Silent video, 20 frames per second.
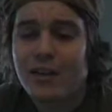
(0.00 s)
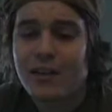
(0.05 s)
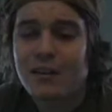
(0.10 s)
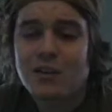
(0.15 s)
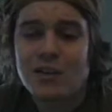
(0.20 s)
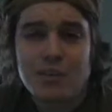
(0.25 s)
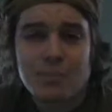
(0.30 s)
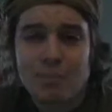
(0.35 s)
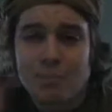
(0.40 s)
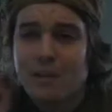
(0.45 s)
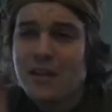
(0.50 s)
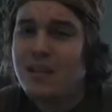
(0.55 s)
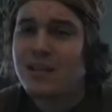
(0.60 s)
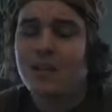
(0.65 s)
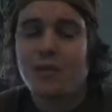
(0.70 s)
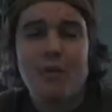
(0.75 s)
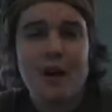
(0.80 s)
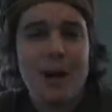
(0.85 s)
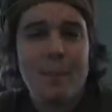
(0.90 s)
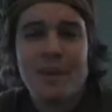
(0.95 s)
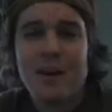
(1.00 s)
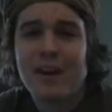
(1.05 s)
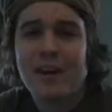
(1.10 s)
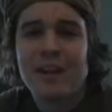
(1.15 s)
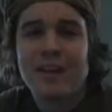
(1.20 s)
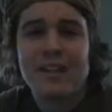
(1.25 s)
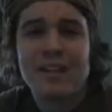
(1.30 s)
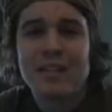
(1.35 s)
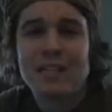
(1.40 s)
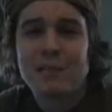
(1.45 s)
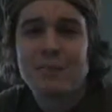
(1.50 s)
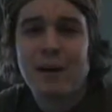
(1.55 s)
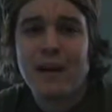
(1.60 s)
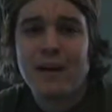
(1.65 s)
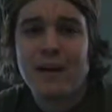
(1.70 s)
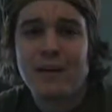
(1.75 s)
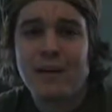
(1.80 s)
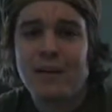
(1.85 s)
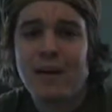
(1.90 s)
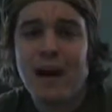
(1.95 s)
just beating the crap out of that like
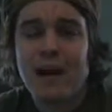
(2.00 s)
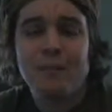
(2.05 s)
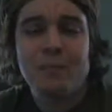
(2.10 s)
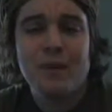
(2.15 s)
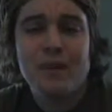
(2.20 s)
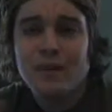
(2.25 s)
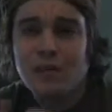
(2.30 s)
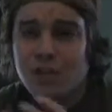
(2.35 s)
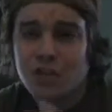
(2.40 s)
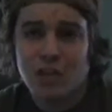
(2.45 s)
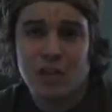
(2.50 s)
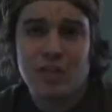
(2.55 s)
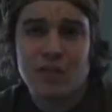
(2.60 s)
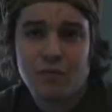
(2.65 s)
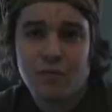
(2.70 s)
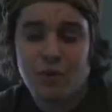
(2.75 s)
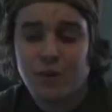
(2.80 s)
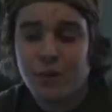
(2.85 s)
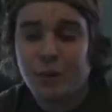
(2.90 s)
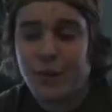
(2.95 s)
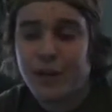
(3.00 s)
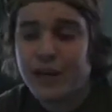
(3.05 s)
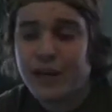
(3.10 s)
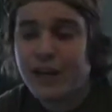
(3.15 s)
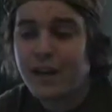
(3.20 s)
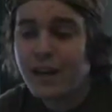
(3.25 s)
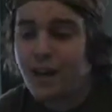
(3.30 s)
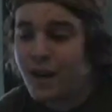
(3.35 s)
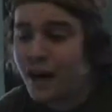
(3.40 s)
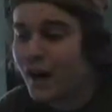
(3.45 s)
spider crab thing just for the ring.